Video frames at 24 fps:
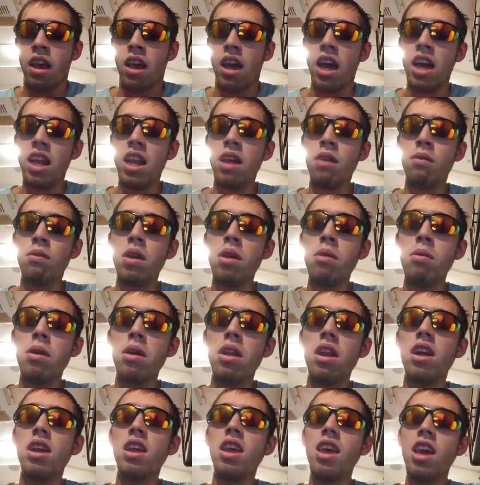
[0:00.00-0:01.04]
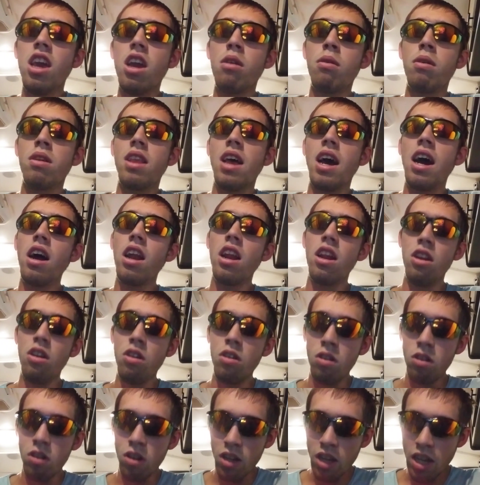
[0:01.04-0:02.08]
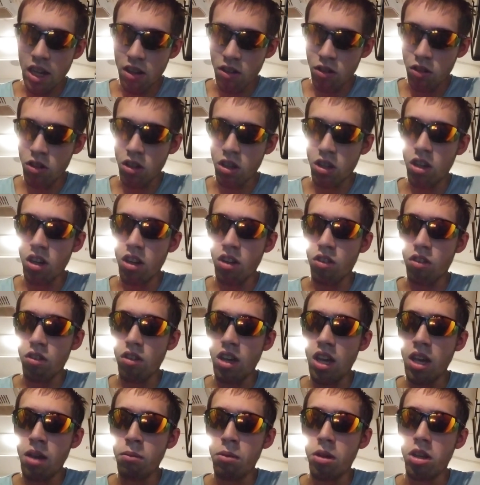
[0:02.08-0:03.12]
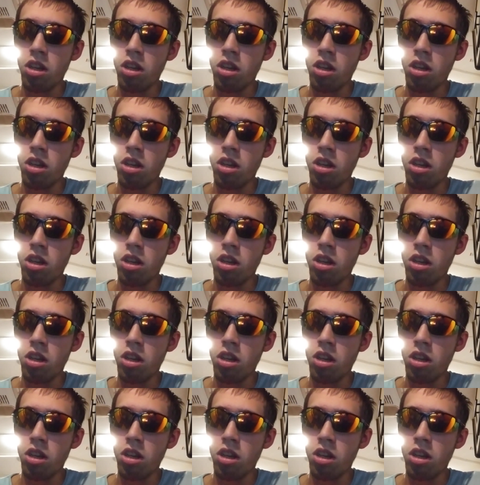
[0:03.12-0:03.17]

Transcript: And then we went a year without a new NASCAR console game,